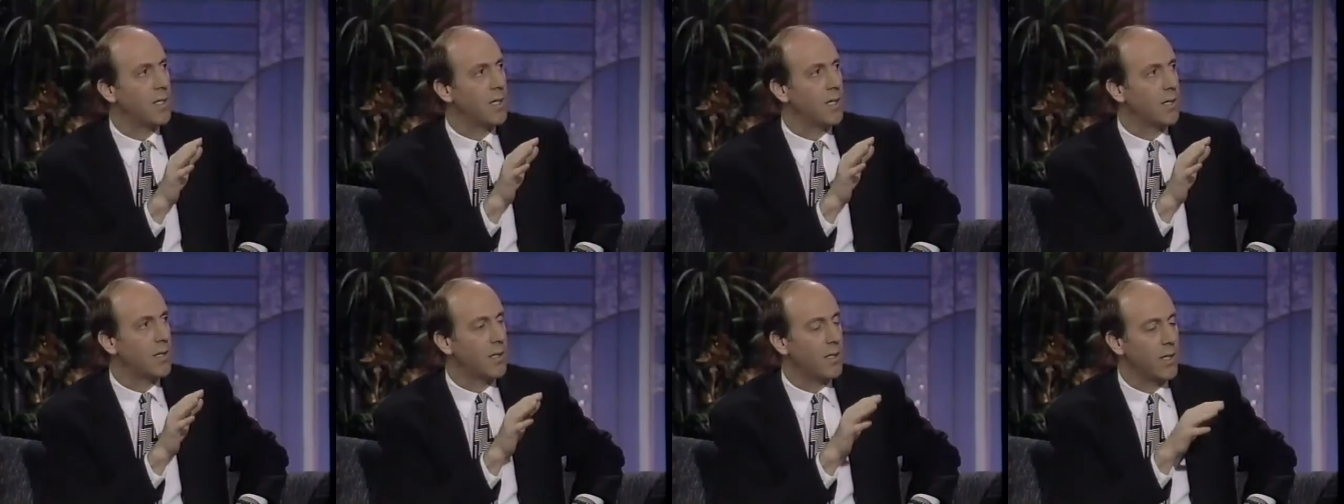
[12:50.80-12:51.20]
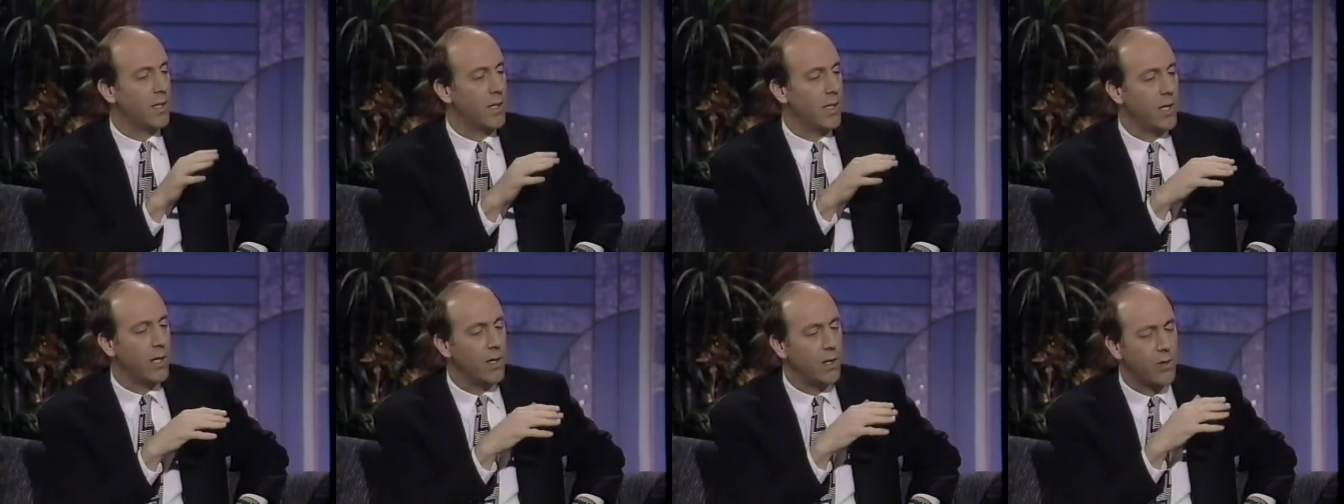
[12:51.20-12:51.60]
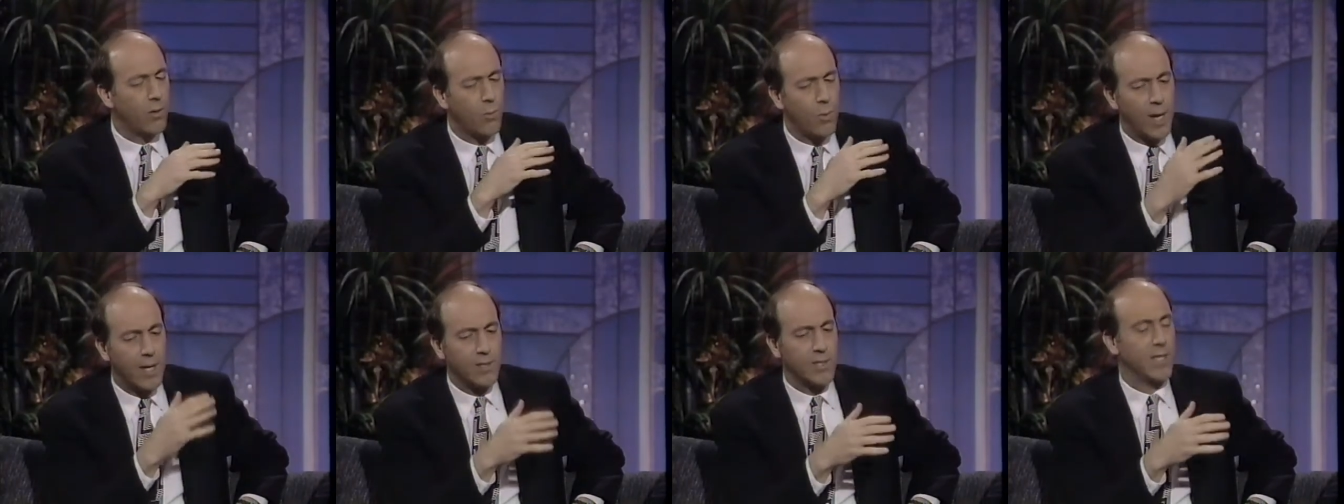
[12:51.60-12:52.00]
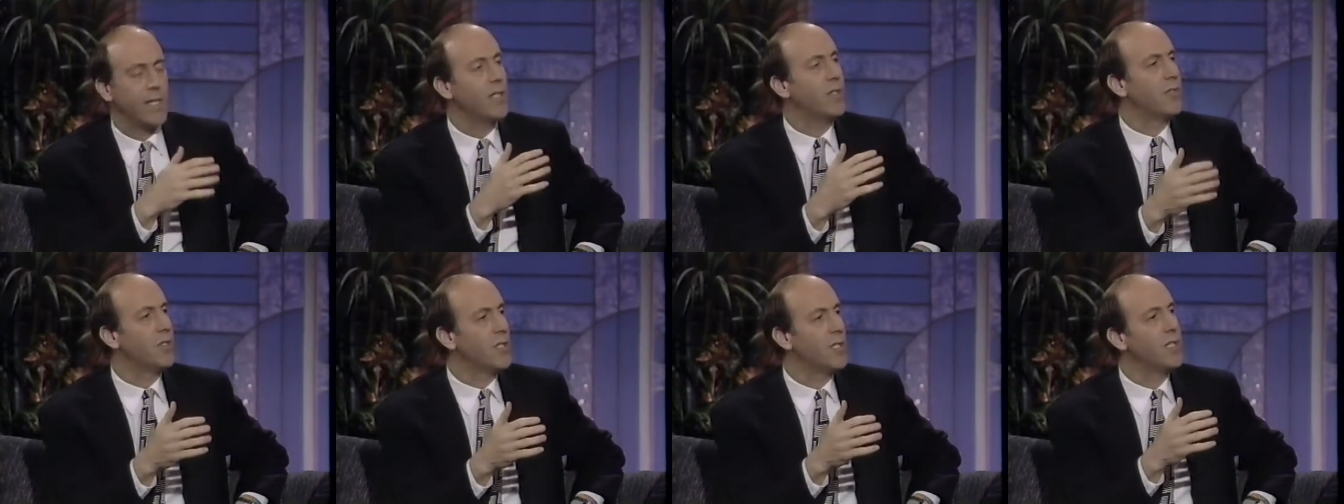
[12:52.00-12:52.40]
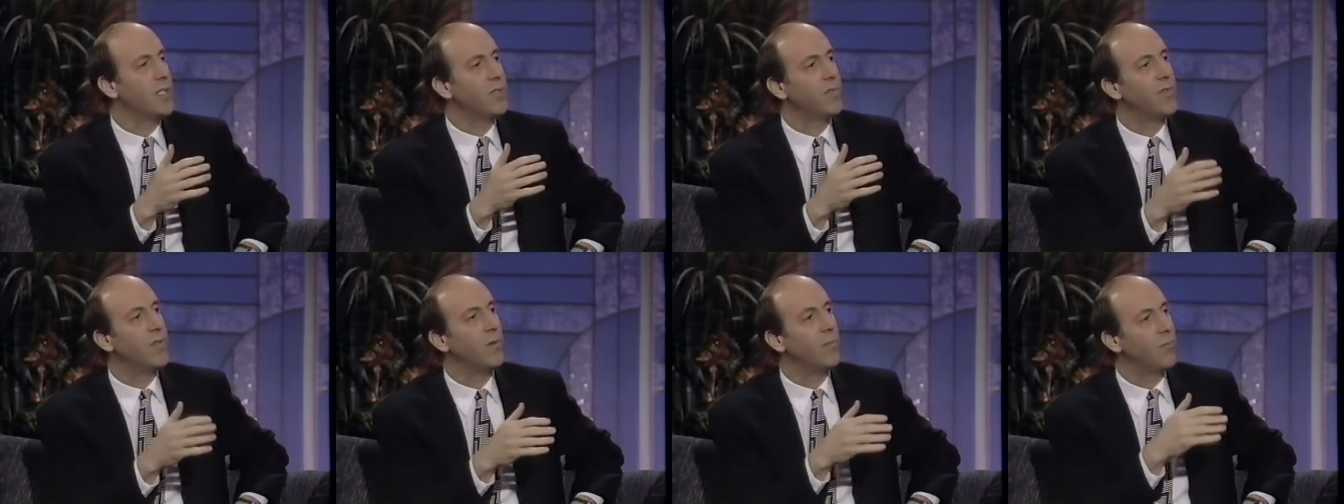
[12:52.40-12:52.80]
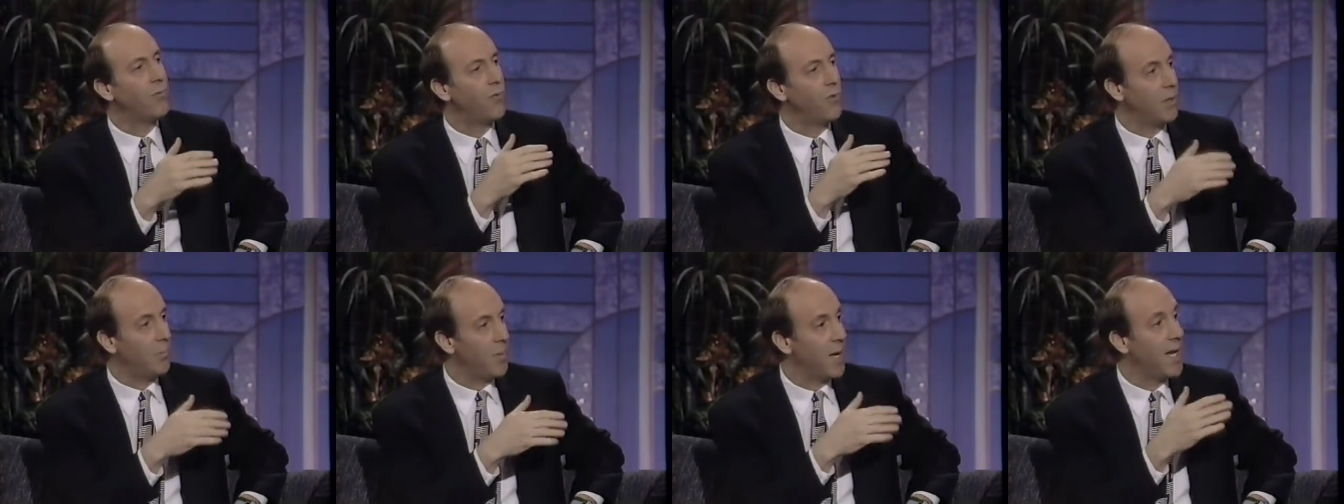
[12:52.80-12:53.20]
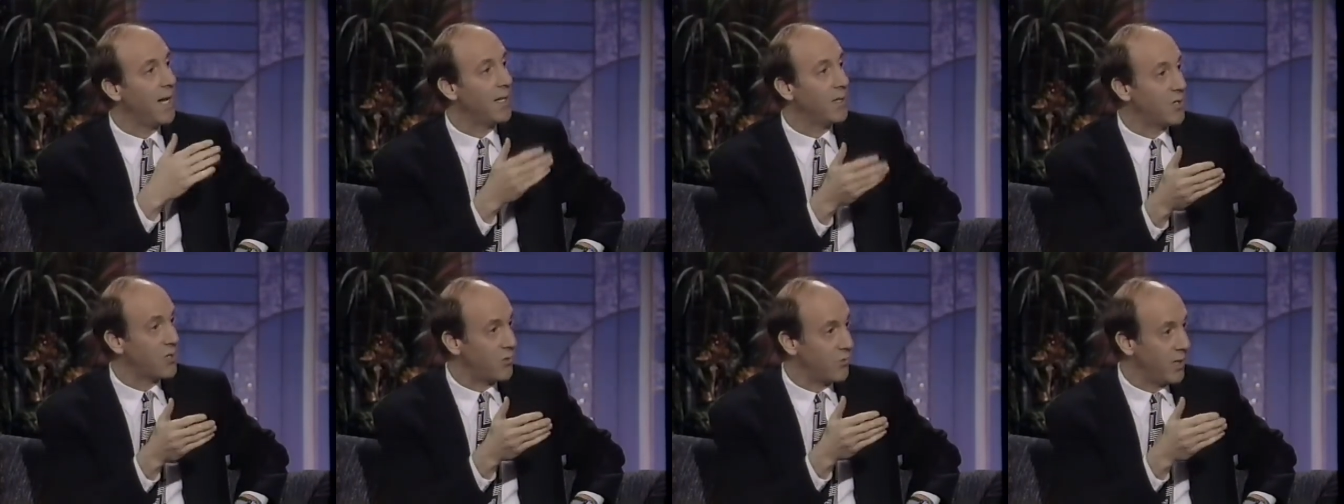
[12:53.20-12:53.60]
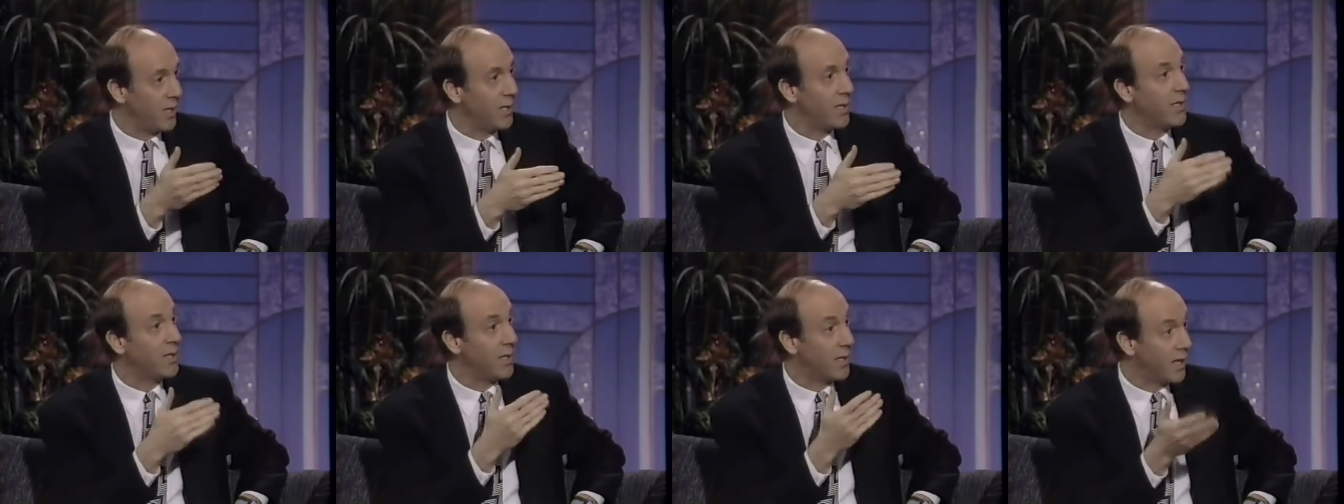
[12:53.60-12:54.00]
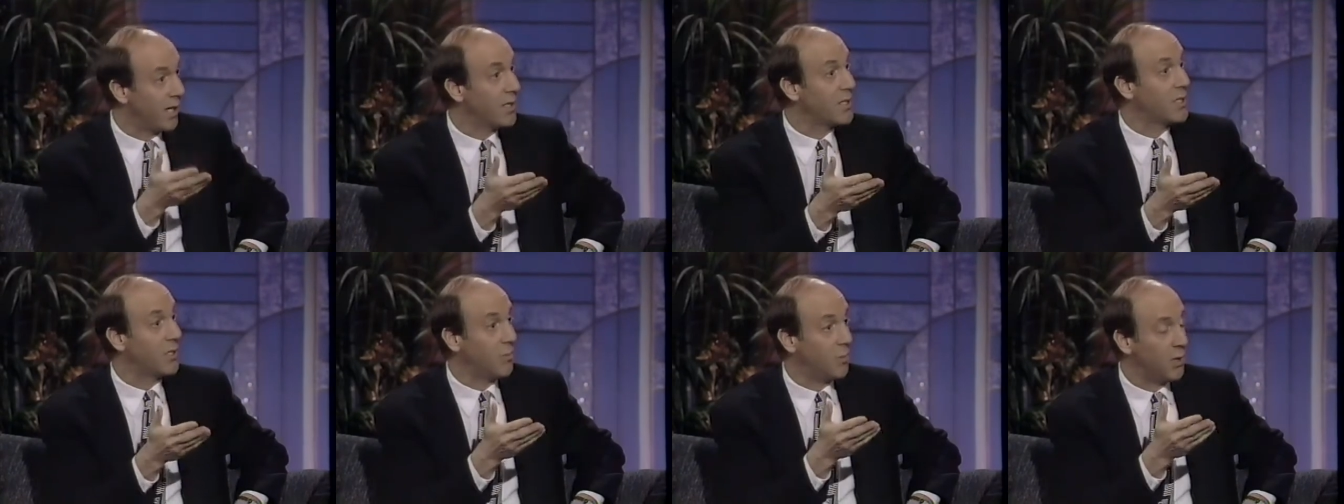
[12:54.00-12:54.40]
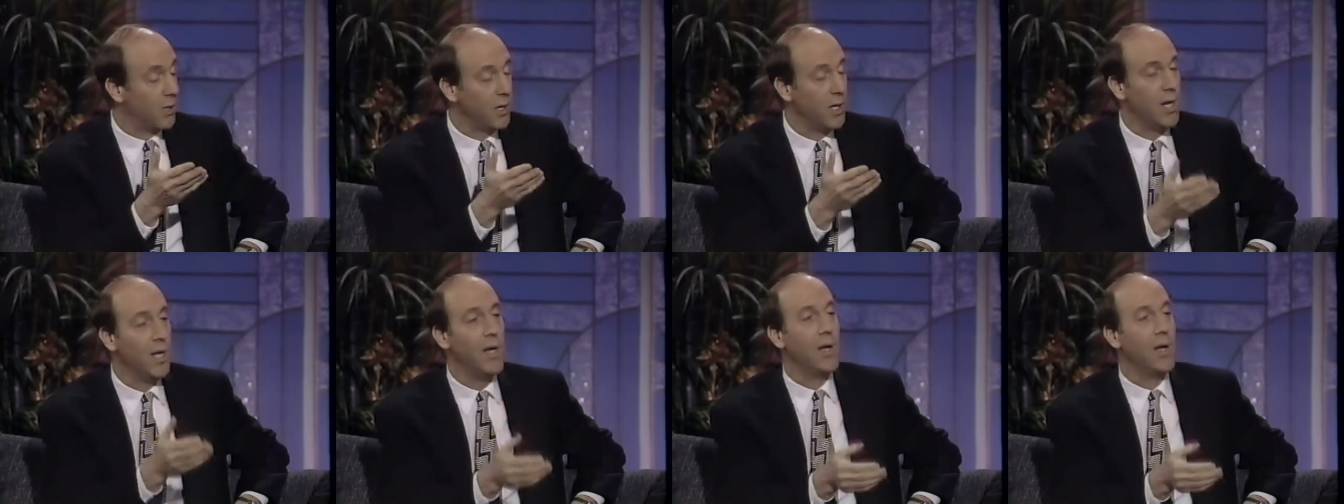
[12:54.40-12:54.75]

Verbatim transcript: uh, in, in arousing interest in his film for the man on the street, the hmm. customer.